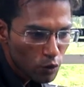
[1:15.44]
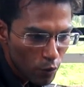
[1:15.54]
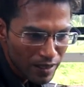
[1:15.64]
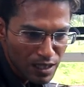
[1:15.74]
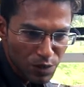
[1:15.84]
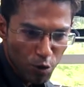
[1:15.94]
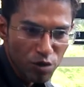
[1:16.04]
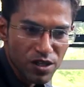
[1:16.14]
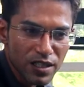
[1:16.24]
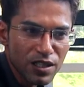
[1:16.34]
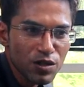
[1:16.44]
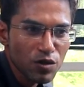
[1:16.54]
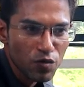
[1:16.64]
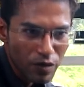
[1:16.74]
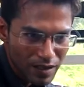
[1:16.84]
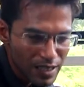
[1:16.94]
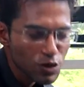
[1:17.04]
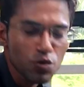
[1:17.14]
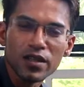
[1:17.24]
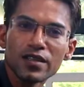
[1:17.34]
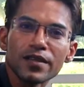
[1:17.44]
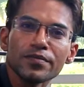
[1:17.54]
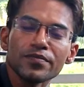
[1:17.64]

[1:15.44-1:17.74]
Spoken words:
doing this project with this student